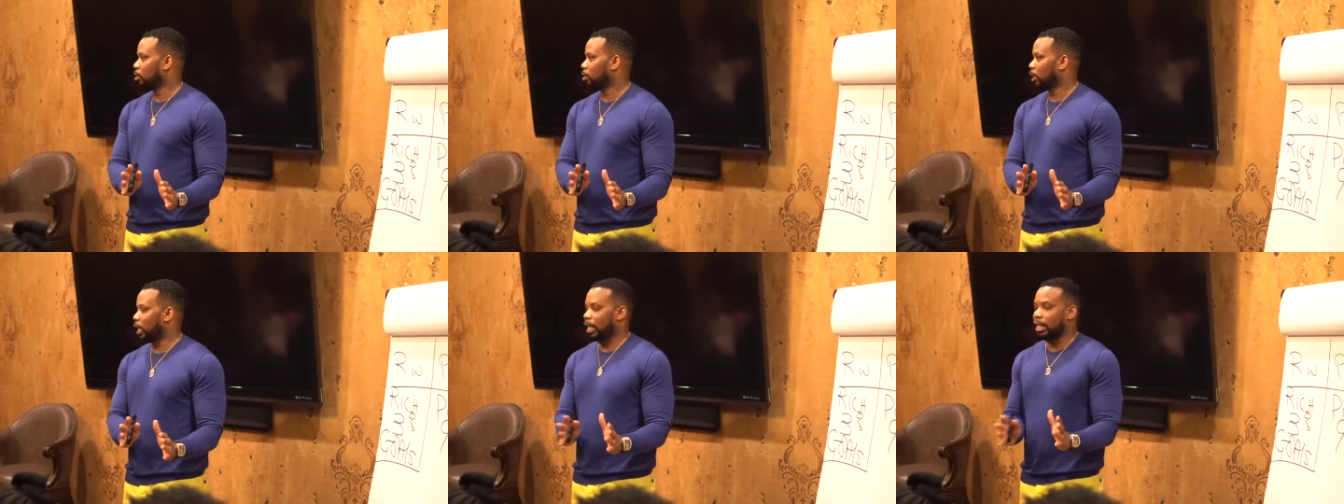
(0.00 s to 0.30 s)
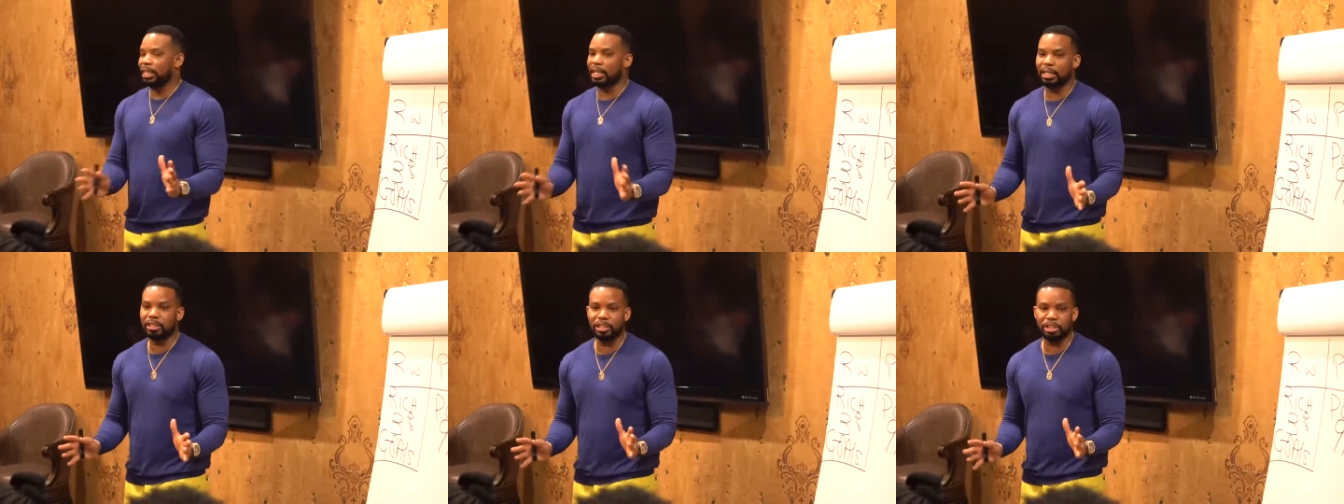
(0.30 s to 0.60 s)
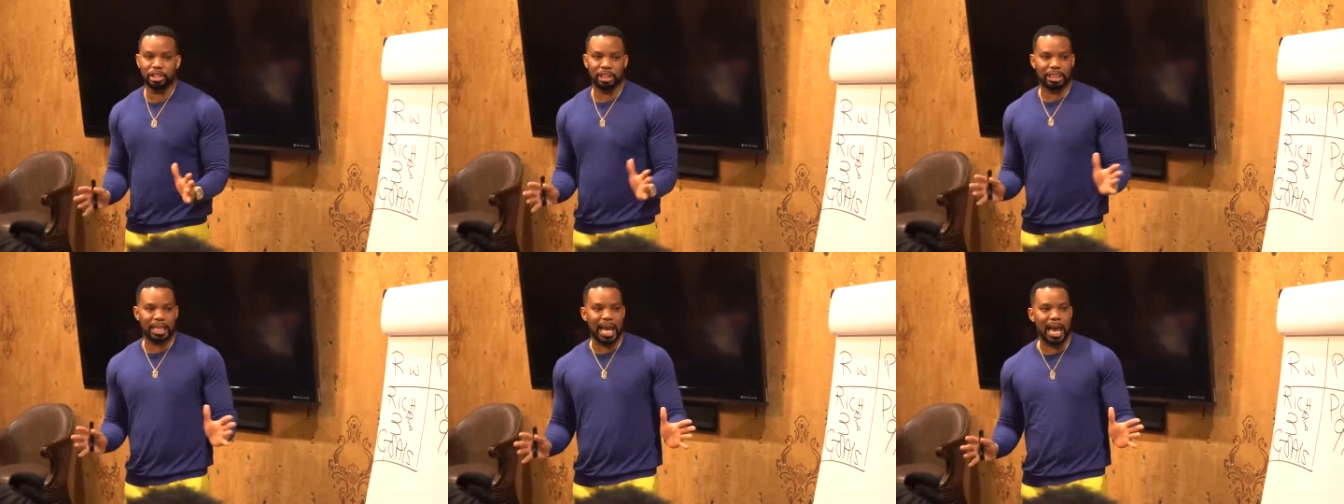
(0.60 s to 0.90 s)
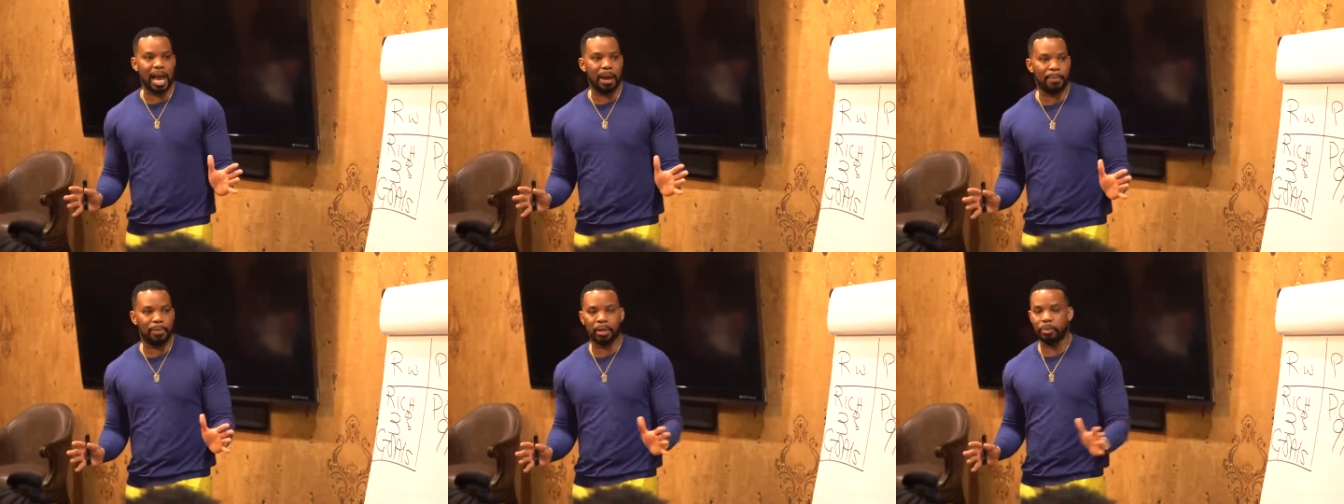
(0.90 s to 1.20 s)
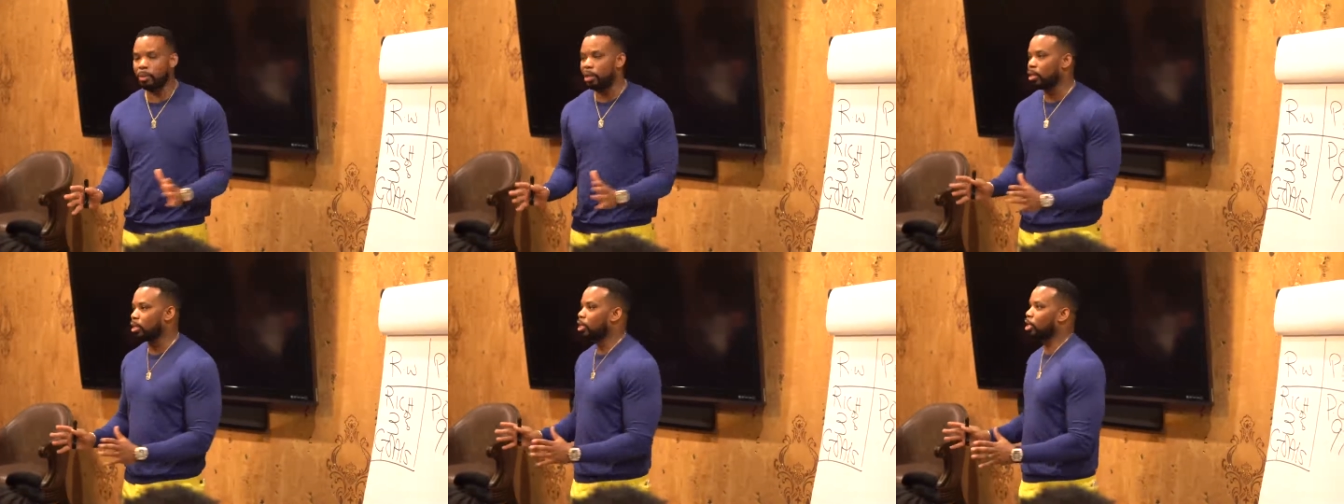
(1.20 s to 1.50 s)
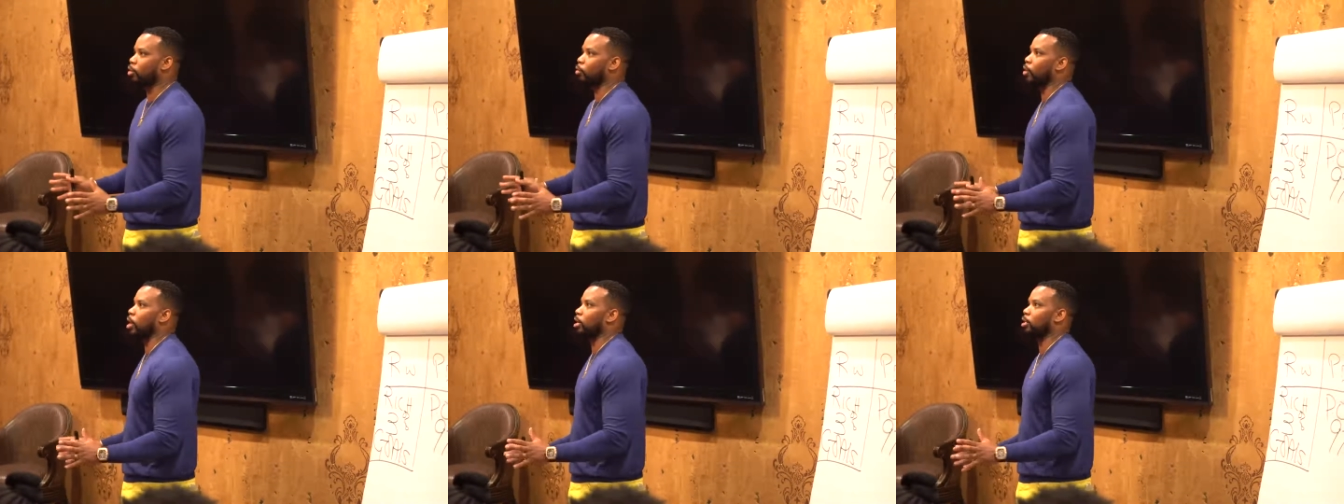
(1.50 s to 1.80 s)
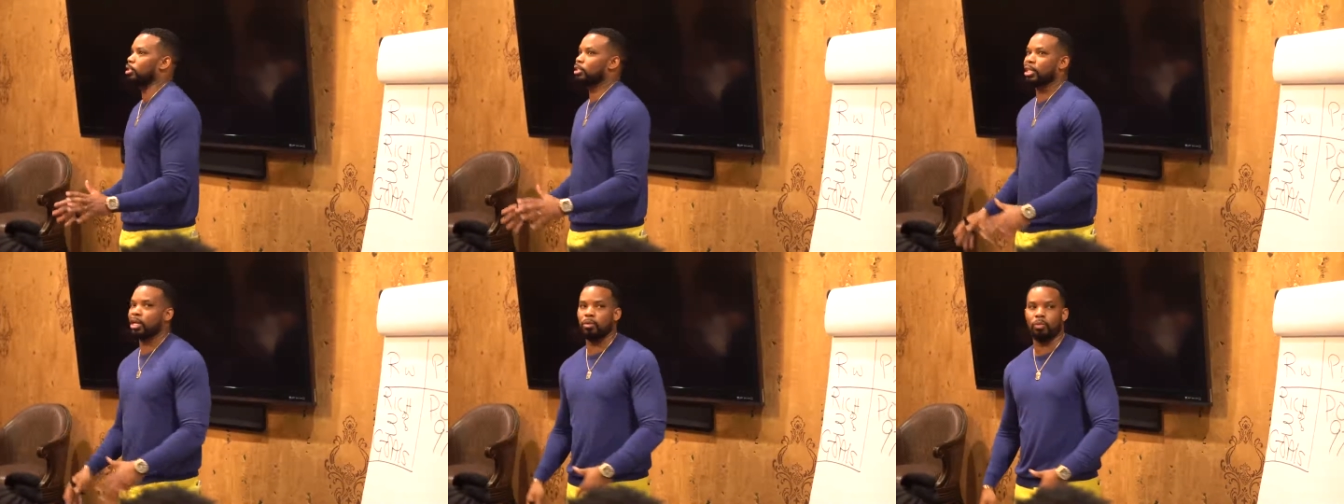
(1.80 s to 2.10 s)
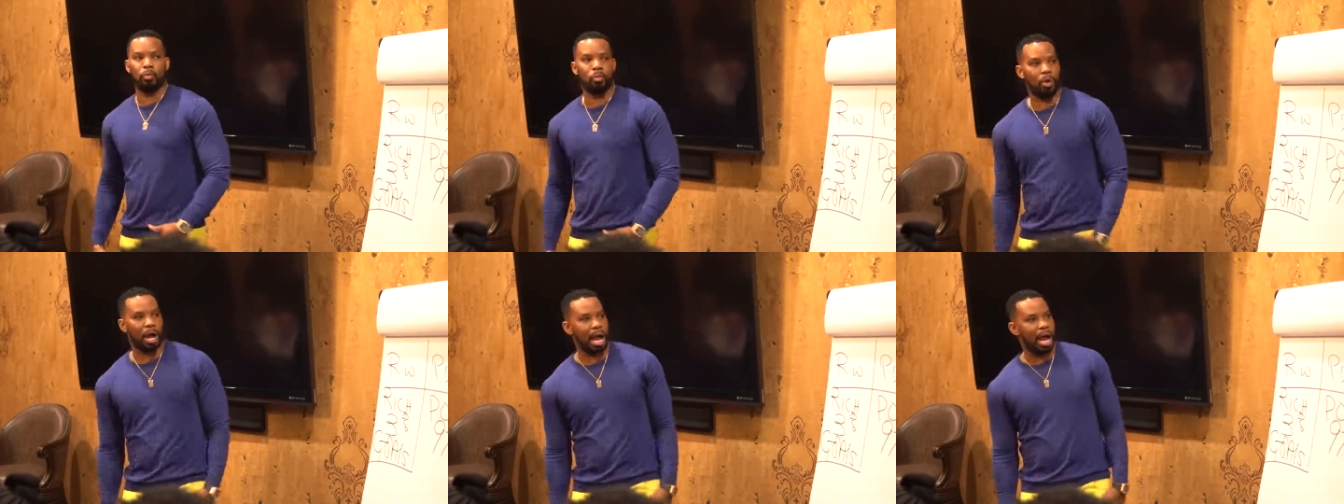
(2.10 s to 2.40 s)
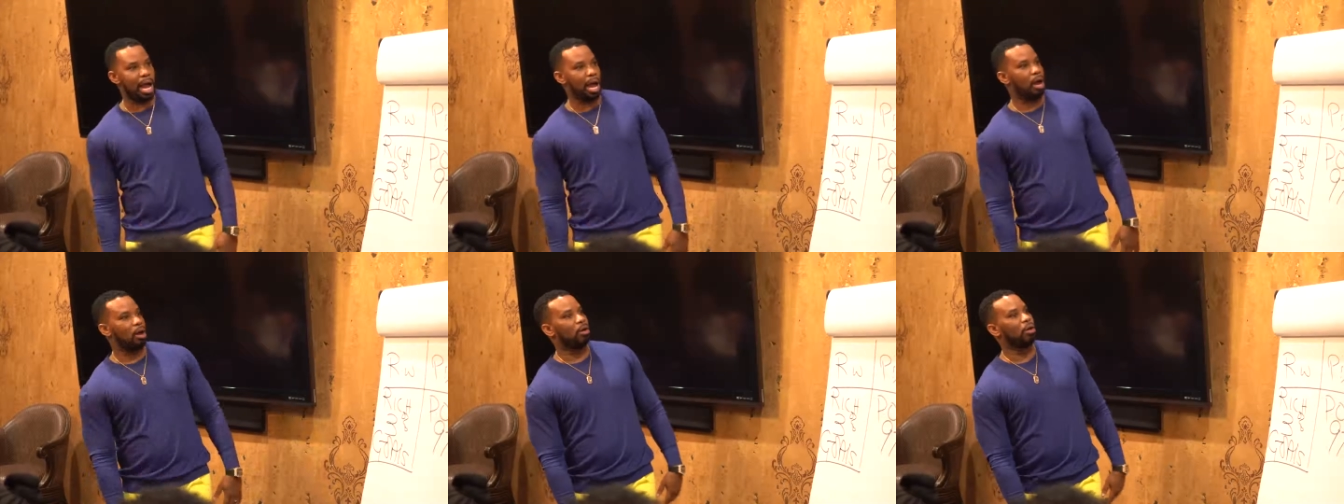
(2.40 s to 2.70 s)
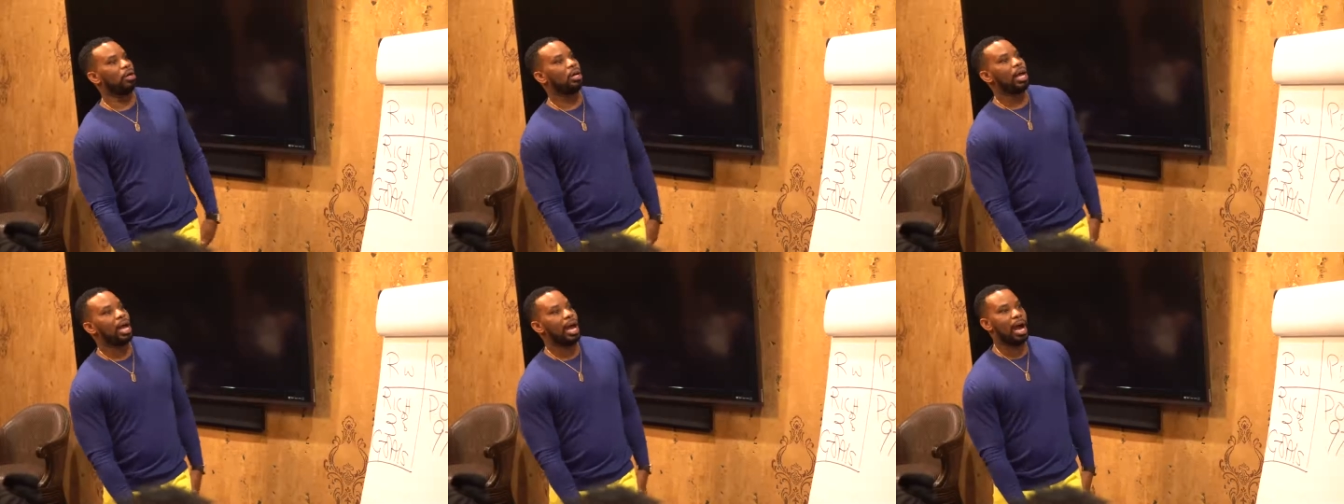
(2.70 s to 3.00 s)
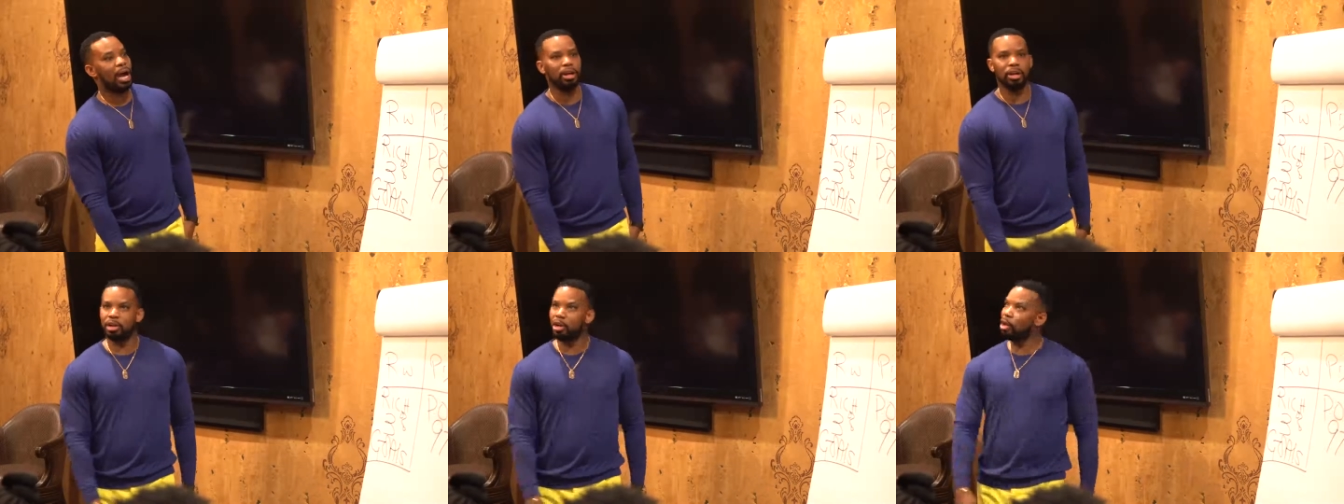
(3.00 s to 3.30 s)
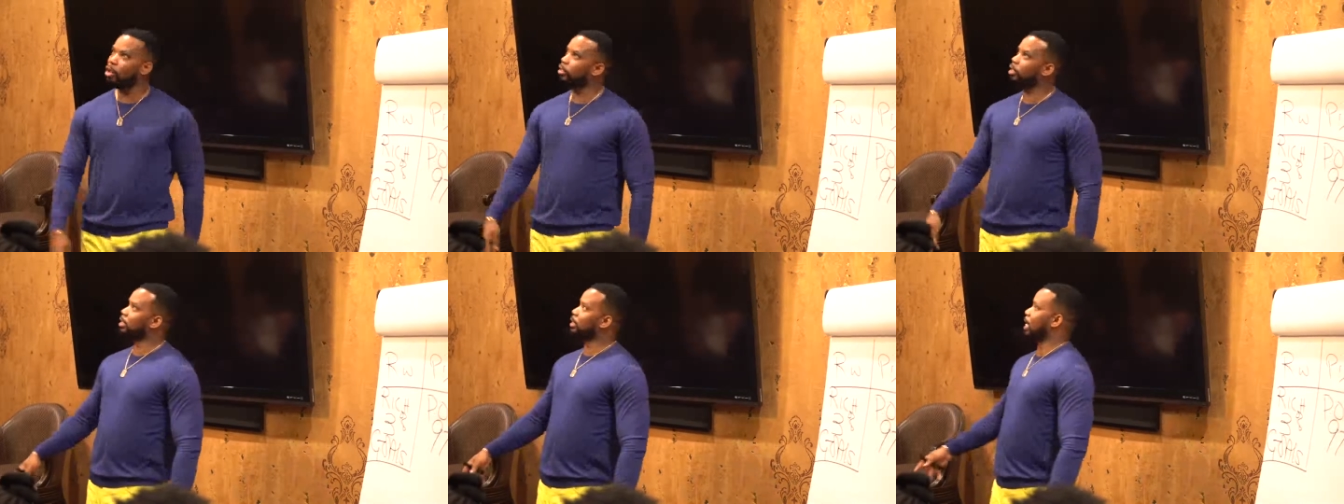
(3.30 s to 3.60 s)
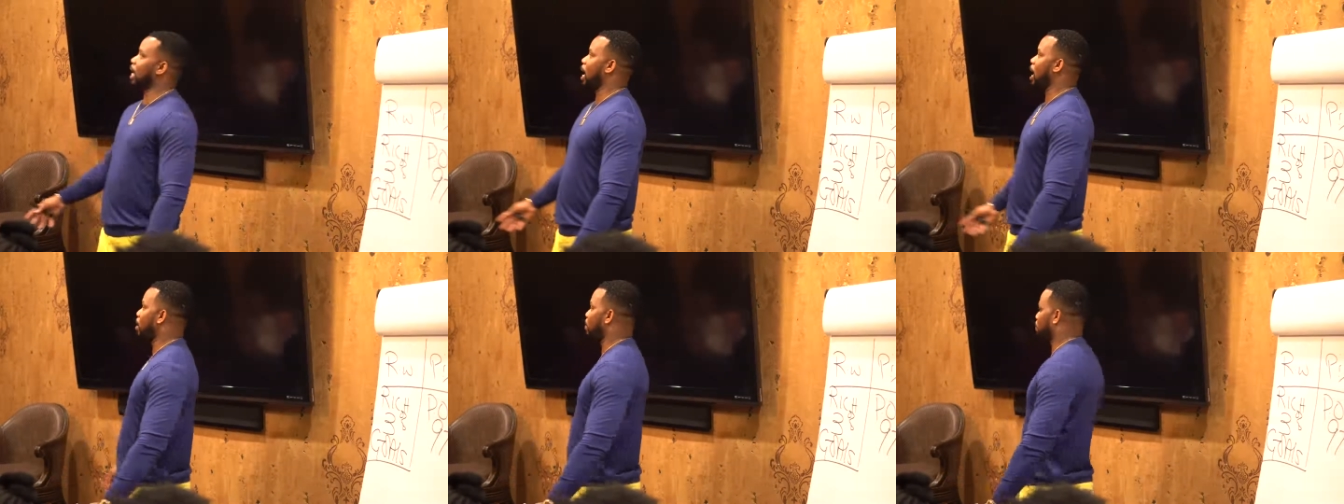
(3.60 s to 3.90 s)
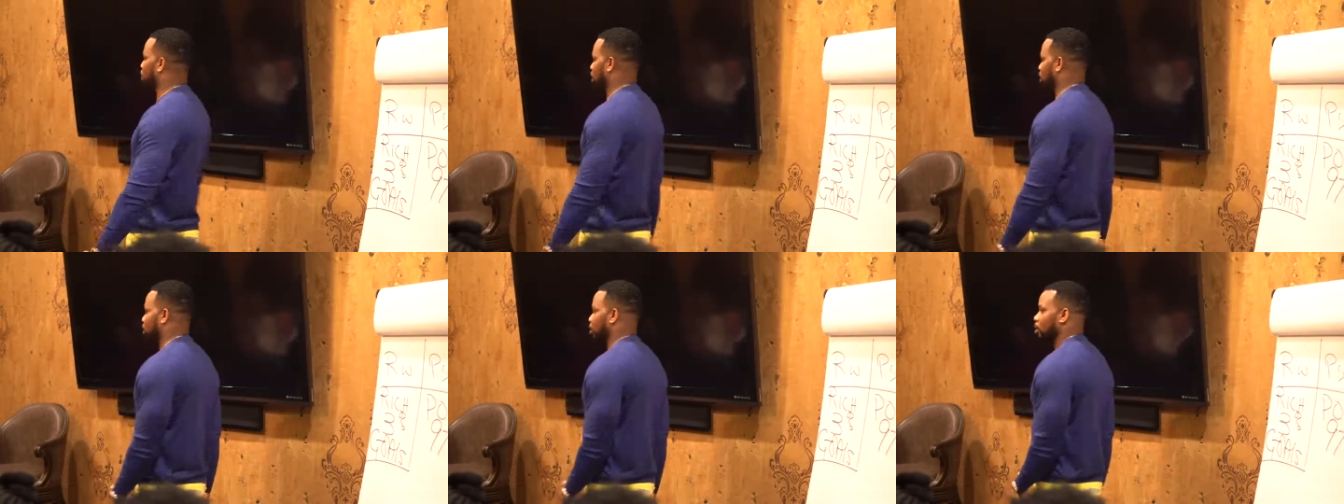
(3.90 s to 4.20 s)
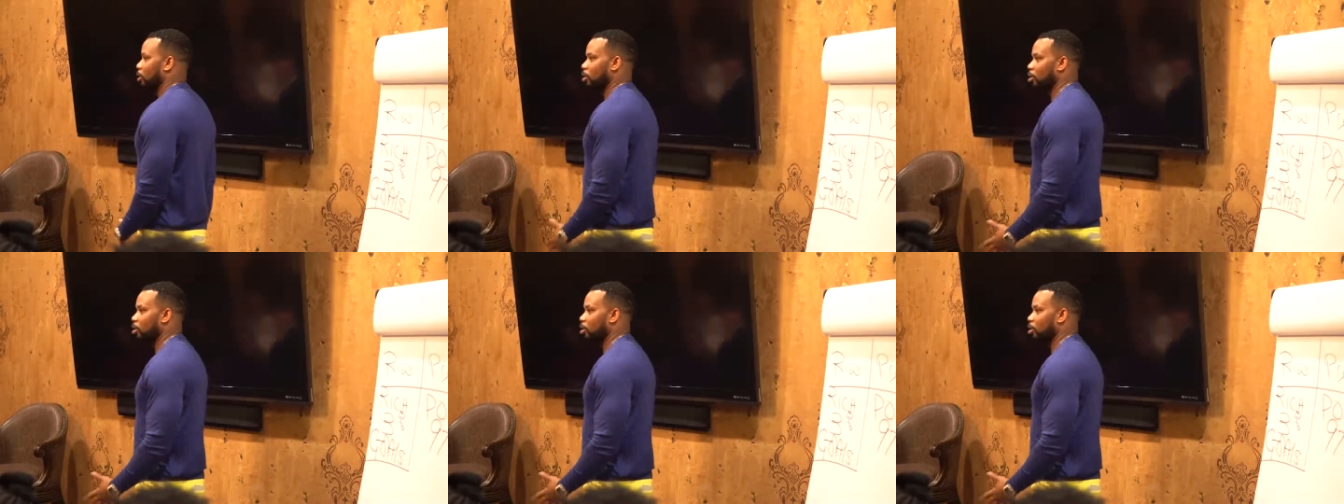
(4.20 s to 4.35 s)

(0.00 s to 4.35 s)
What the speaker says: Like it doesn't just happen and we look around and say, wow, how did all this happen?